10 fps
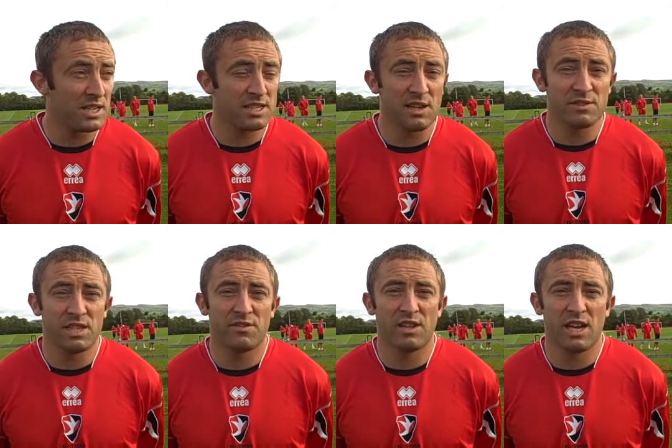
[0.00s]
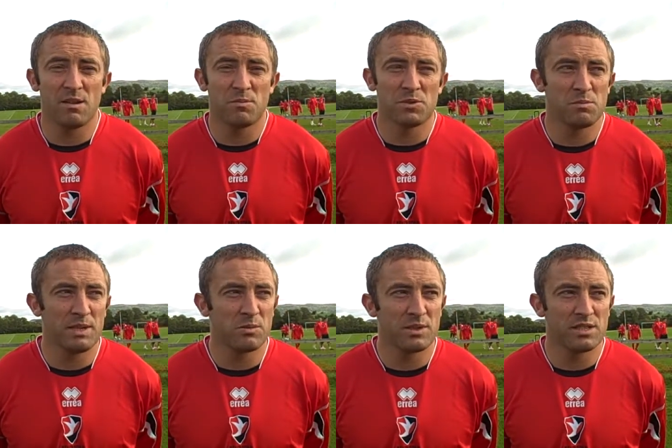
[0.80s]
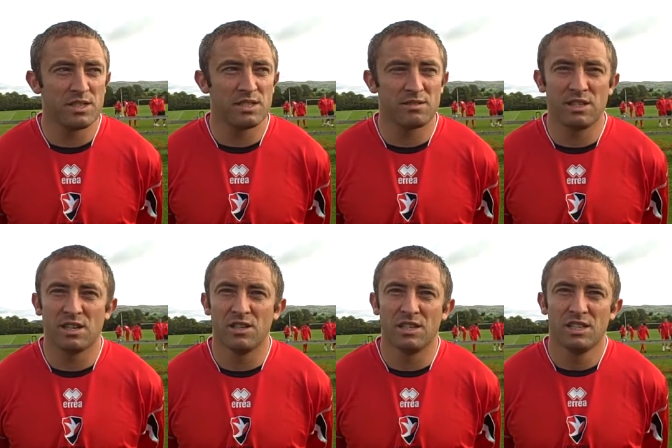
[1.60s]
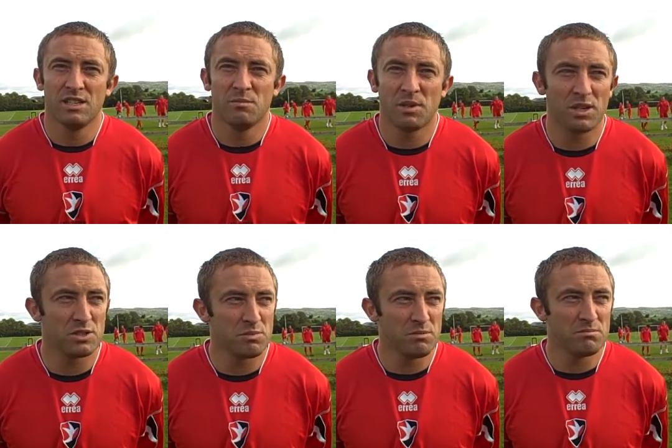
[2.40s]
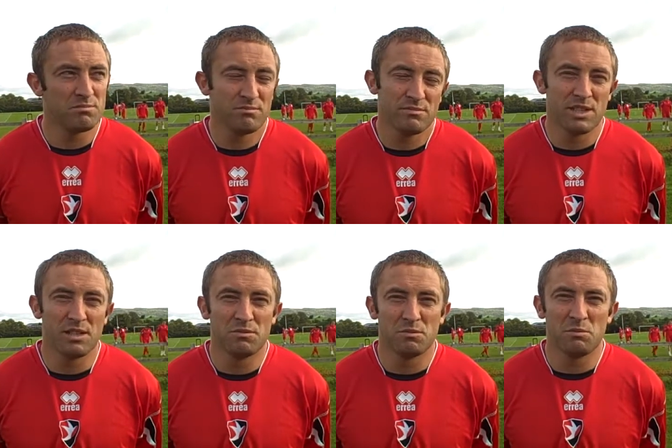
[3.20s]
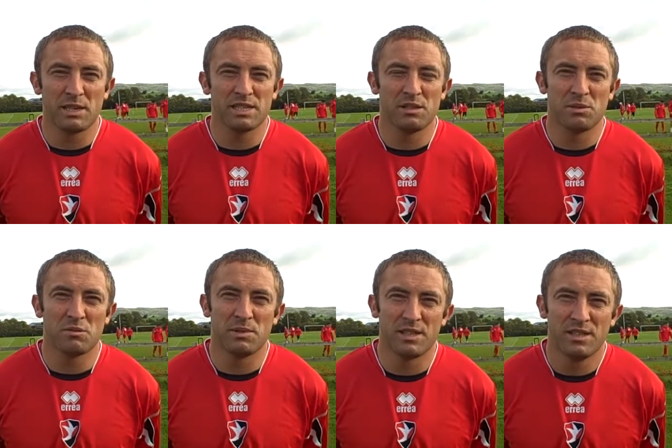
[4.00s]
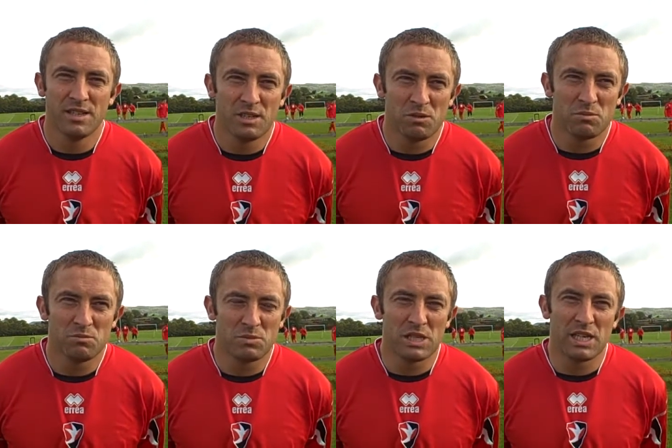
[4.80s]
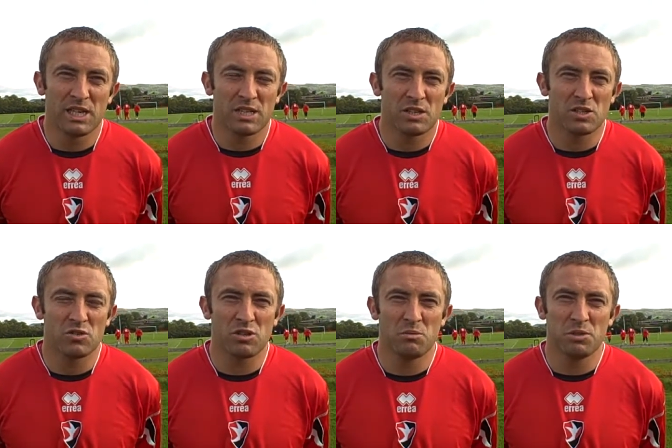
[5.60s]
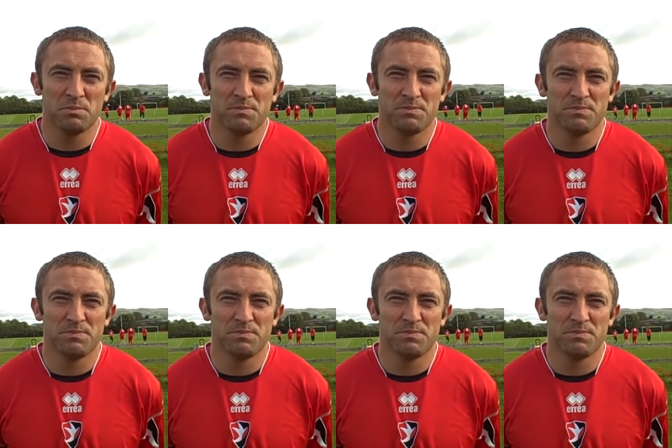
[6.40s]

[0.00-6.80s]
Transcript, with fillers: as the gap said, the game, it was the best win of the season, he thought, because we you know we mixed in with them and we uh, got stuck in with them.